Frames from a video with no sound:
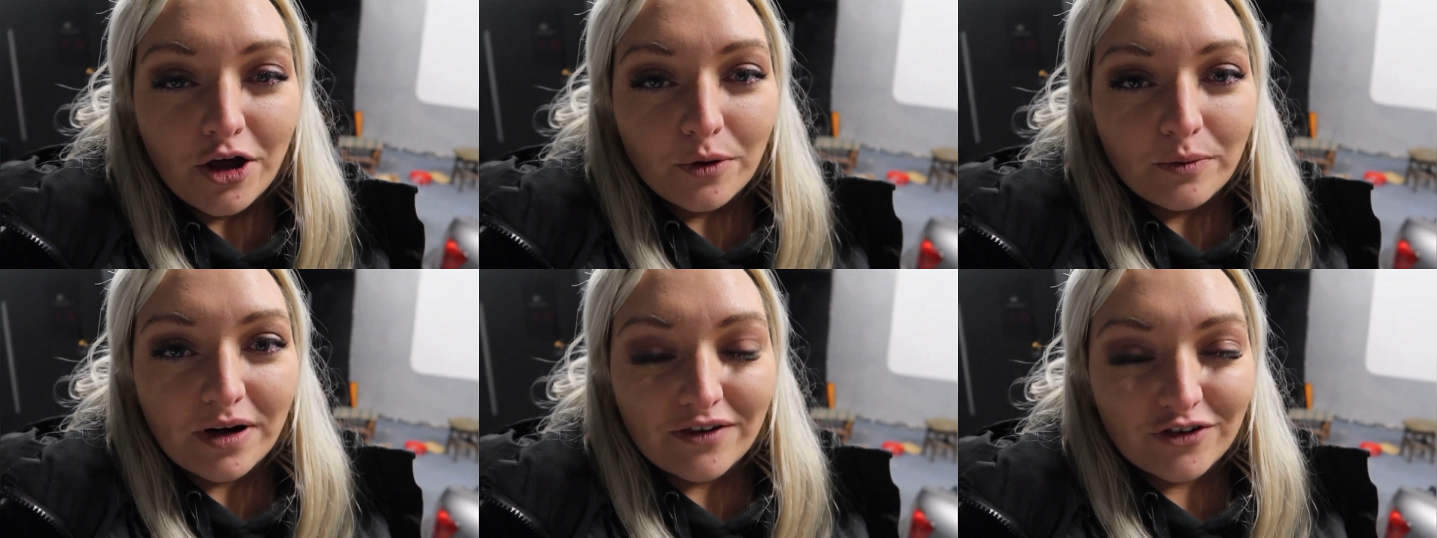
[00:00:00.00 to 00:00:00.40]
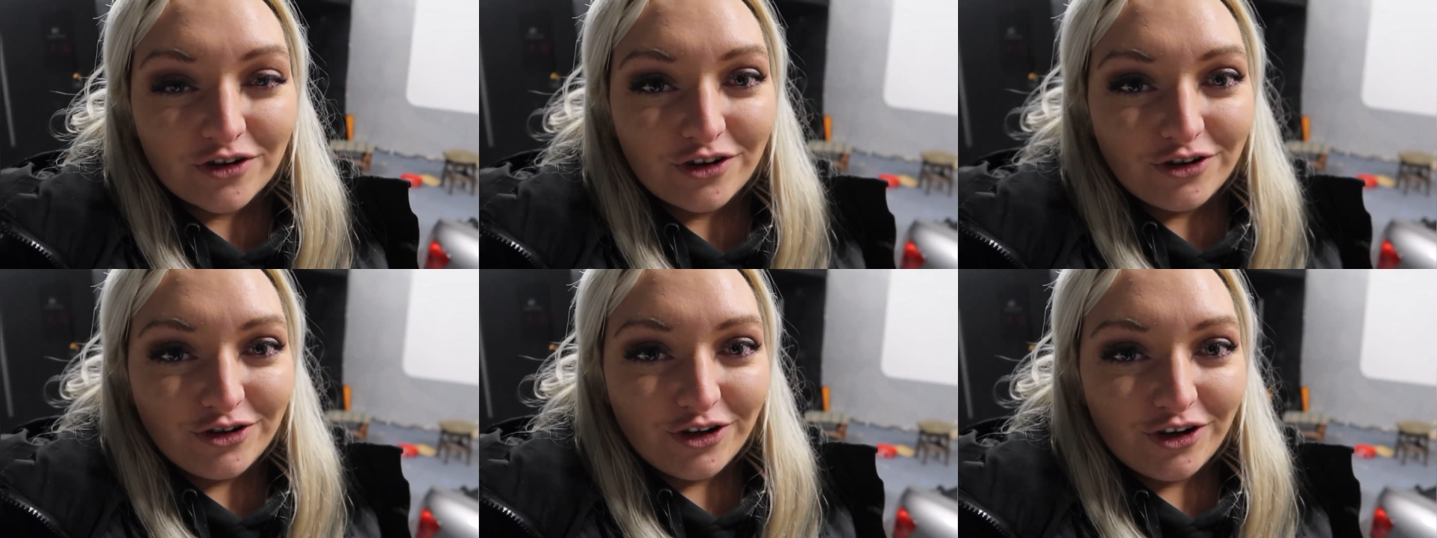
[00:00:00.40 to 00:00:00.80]

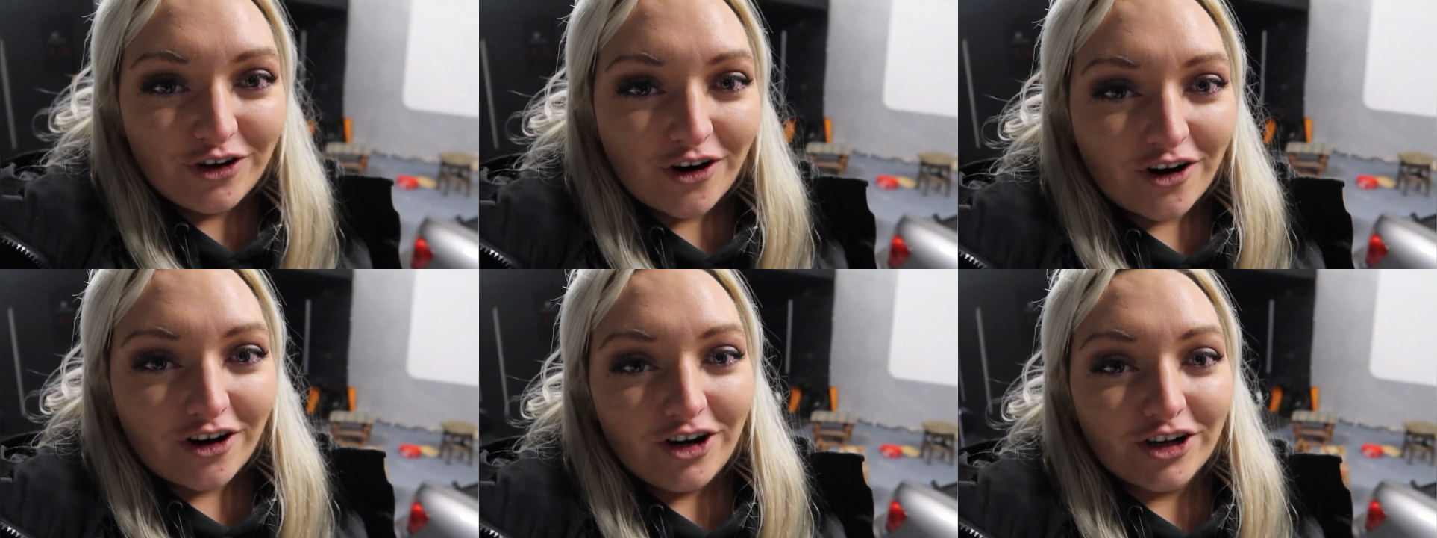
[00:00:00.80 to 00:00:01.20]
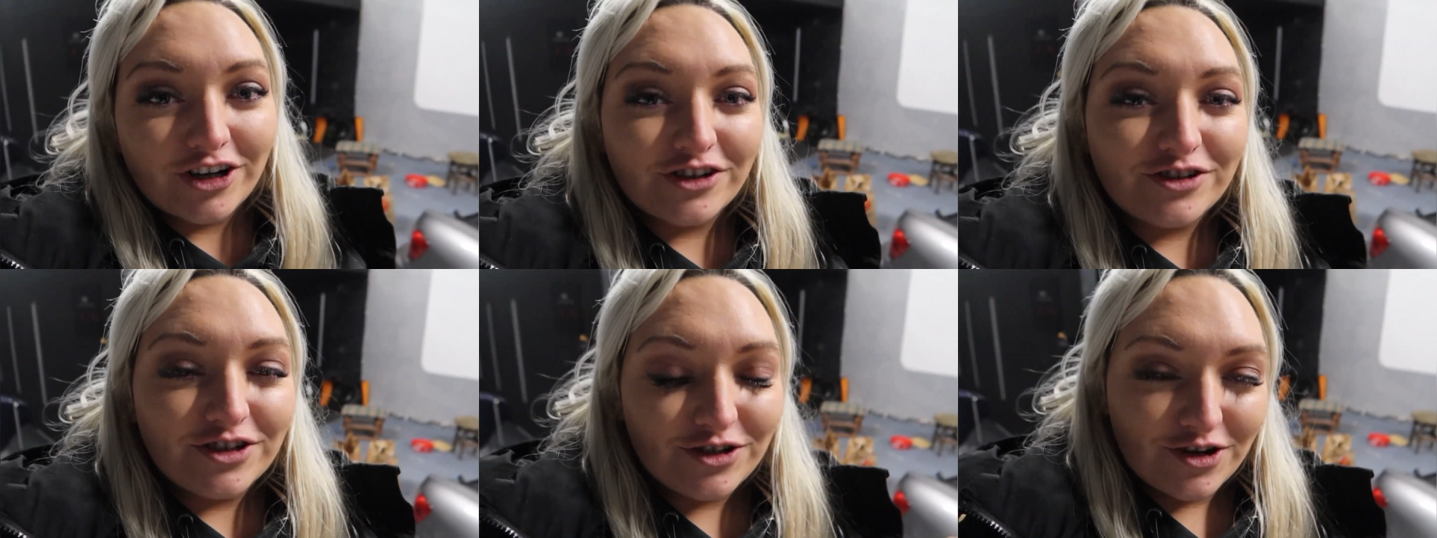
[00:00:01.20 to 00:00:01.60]
whenever you are
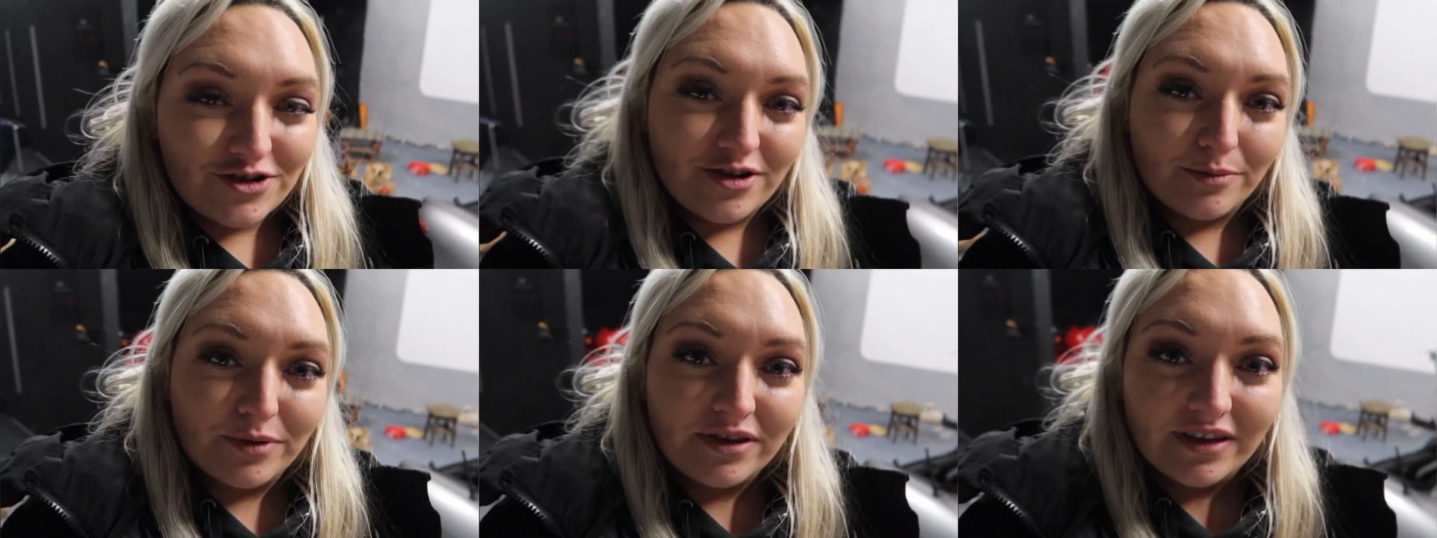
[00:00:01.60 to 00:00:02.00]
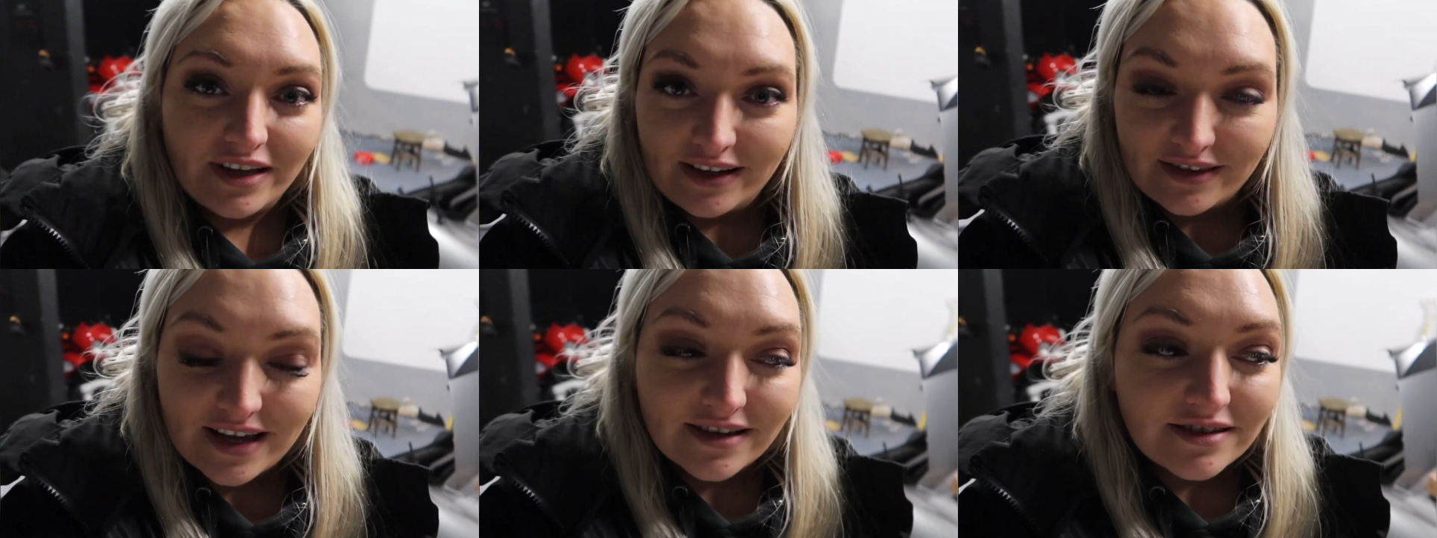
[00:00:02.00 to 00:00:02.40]
looking to do something
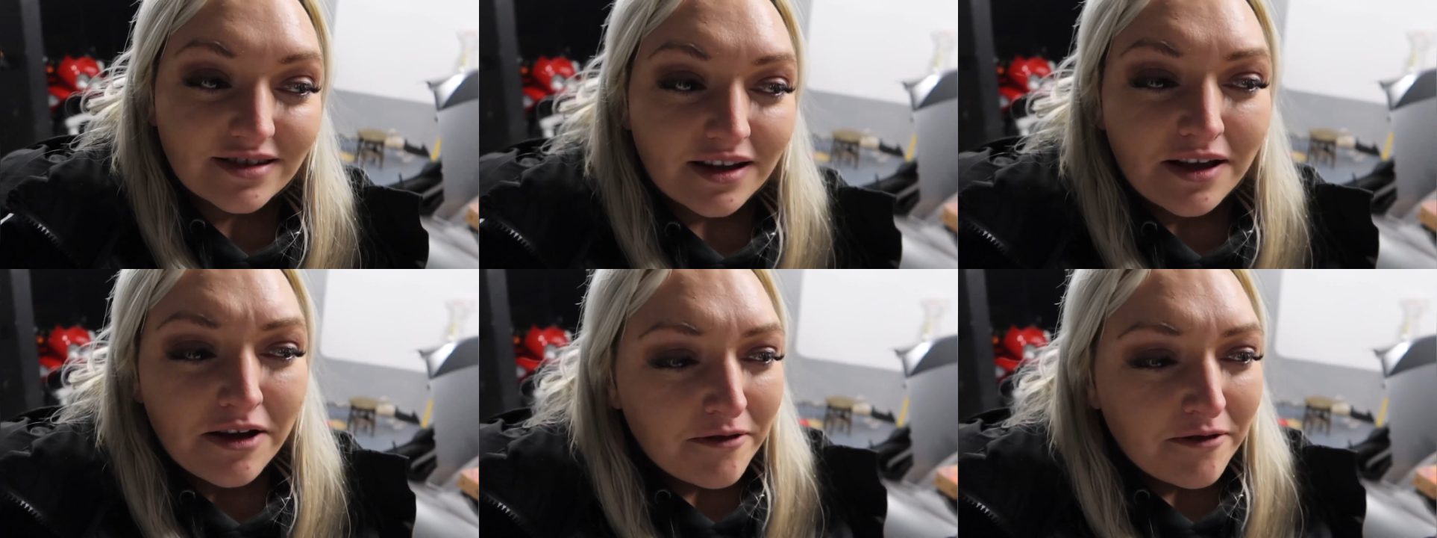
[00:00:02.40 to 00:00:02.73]
like this.